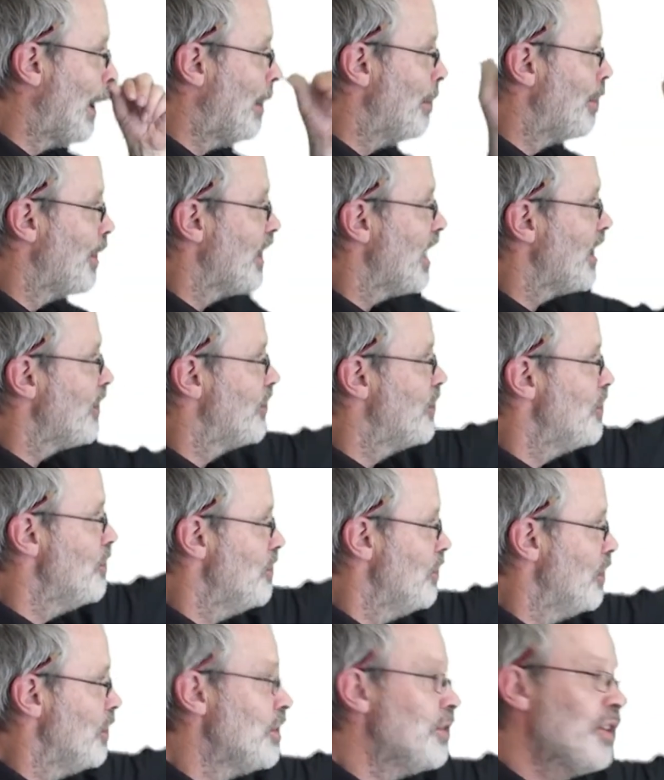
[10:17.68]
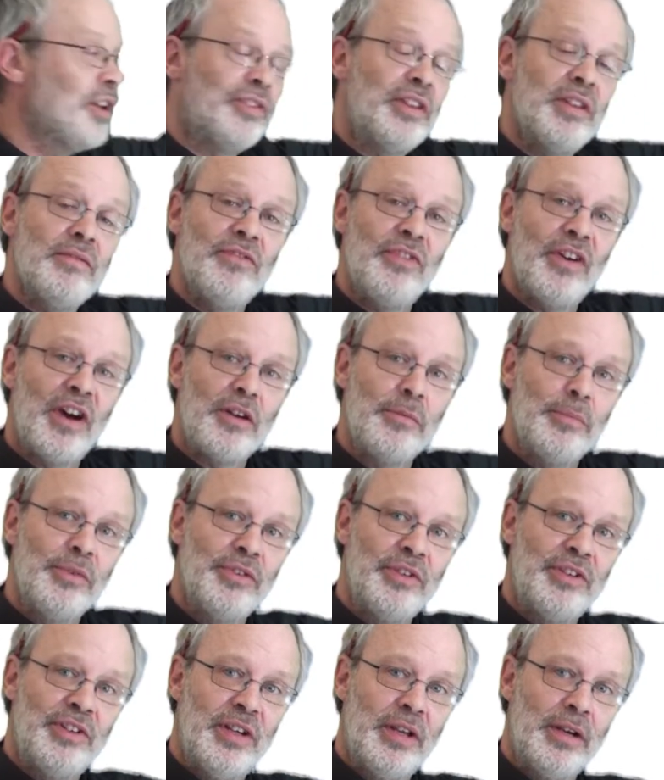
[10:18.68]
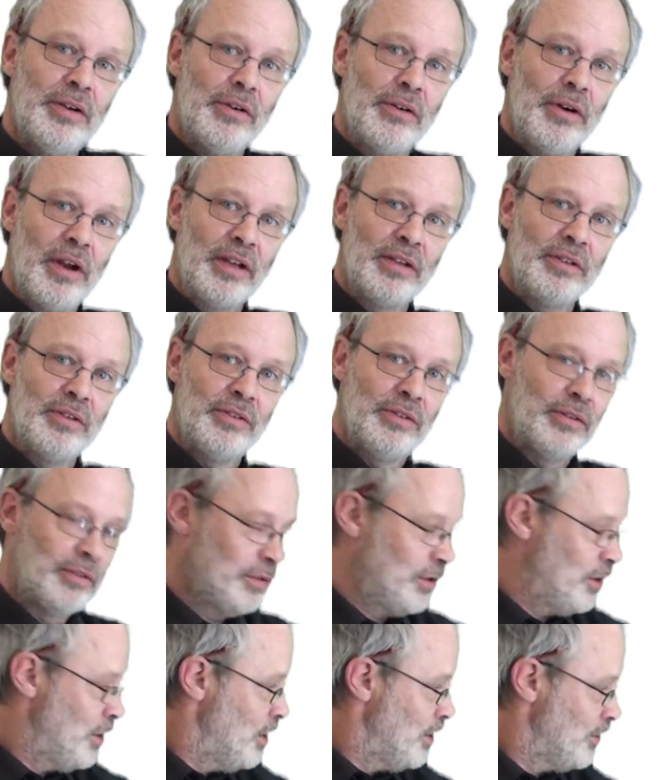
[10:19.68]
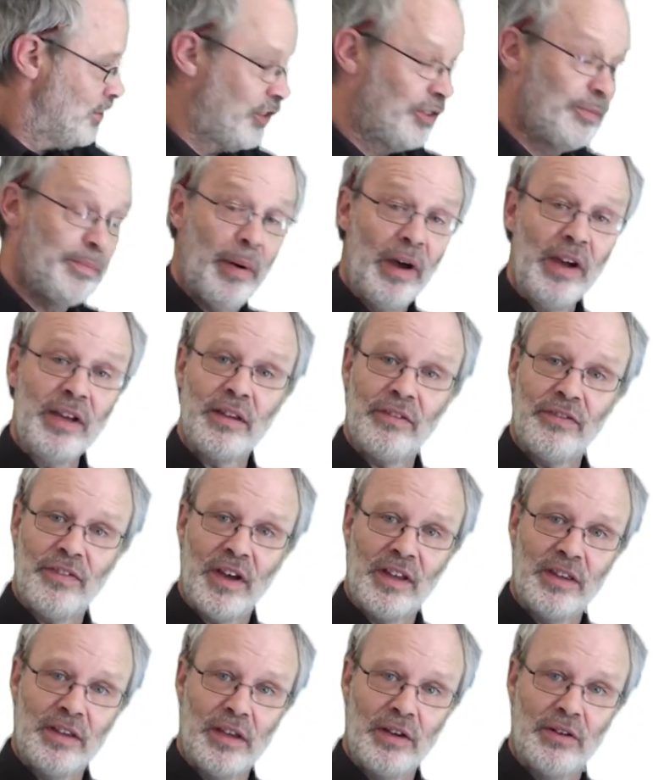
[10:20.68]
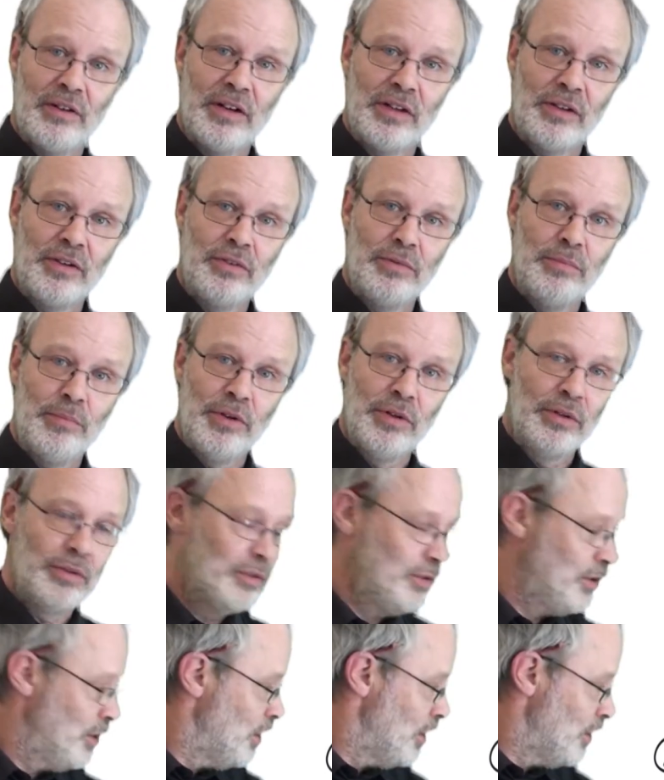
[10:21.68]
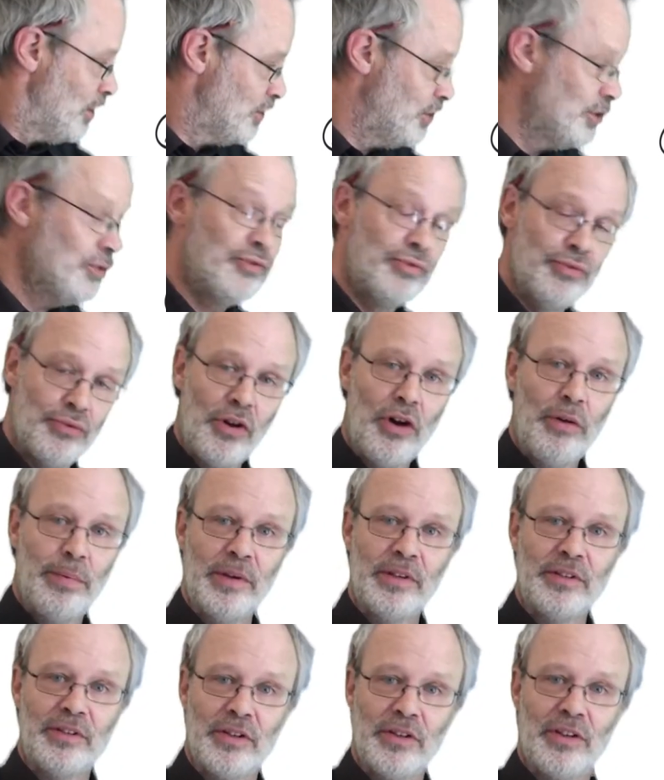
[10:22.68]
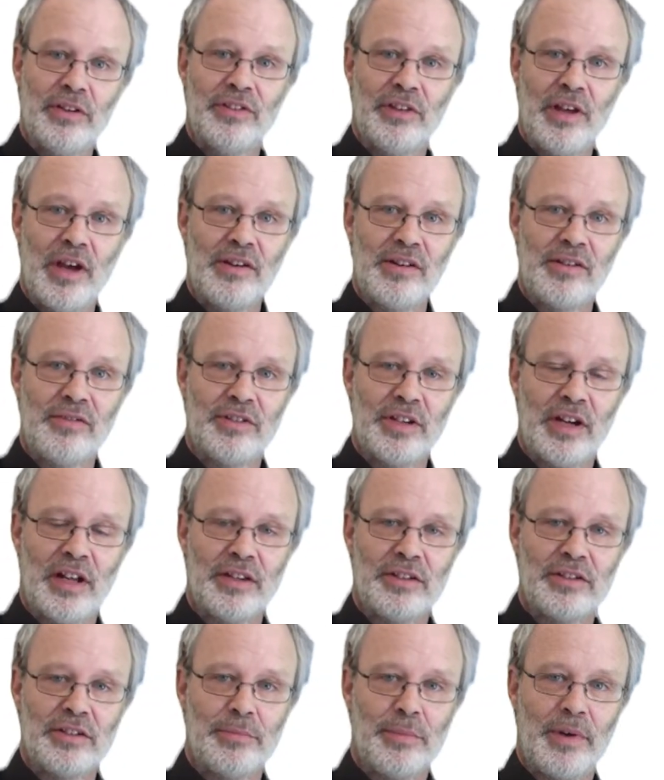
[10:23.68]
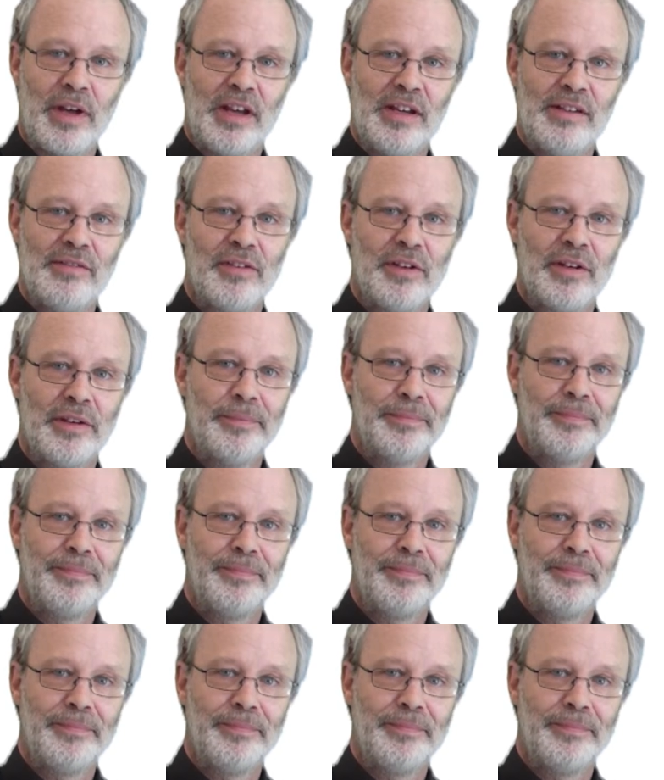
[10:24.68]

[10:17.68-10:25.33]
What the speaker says: But as the environment deteriorates, despite the fact that you're in a good mood, you drop into the zone of challenging behaviour.